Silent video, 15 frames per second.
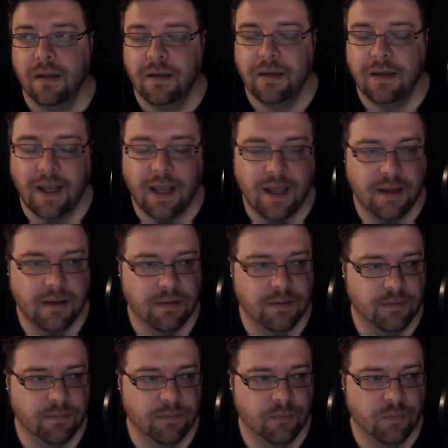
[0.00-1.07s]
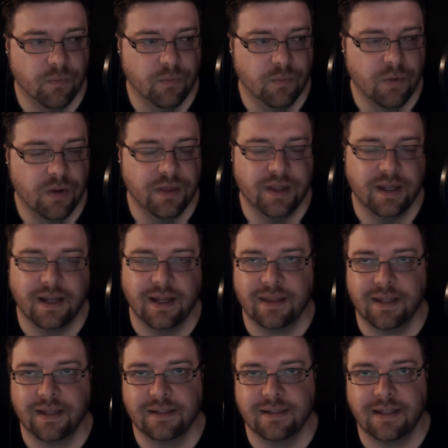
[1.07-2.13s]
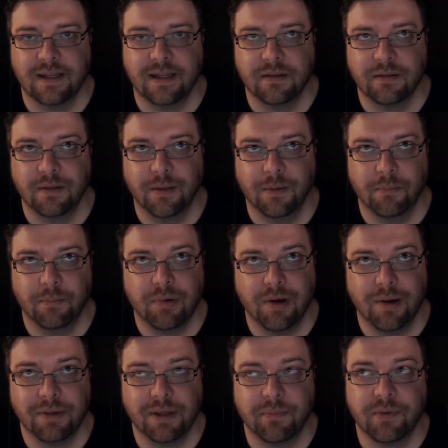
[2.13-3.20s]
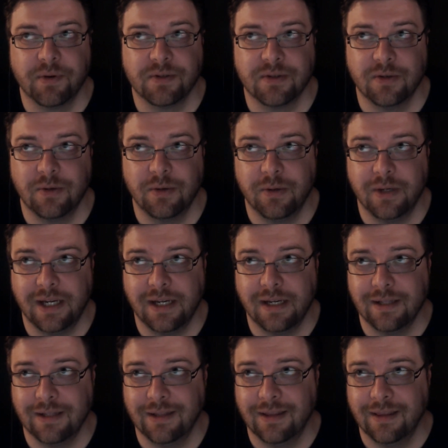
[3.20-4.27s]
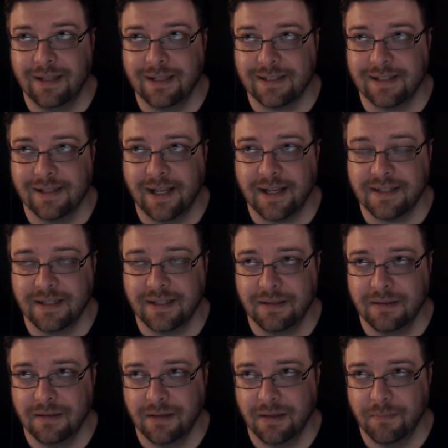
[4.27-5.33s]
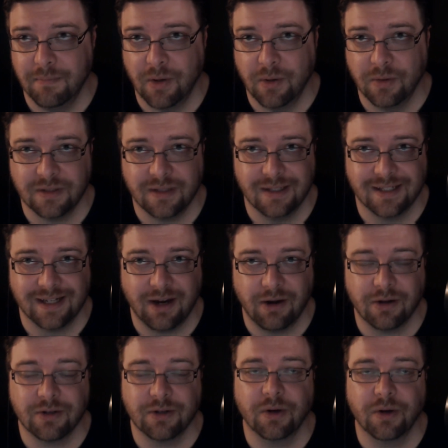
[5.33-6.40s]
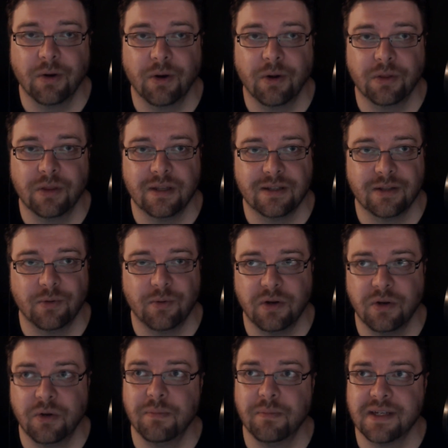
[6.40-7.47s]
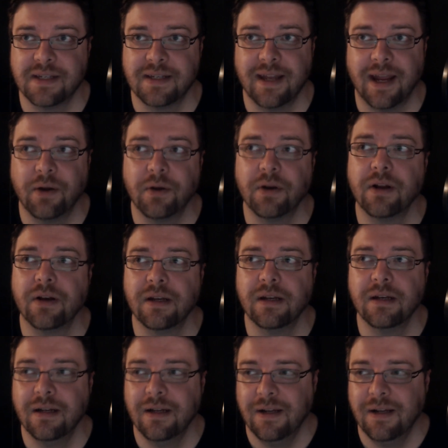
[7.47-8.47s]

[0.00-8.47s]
Yeah, one thing I think is that probably the person who needed this lesson the most, this character growth, is the one who missed out on it.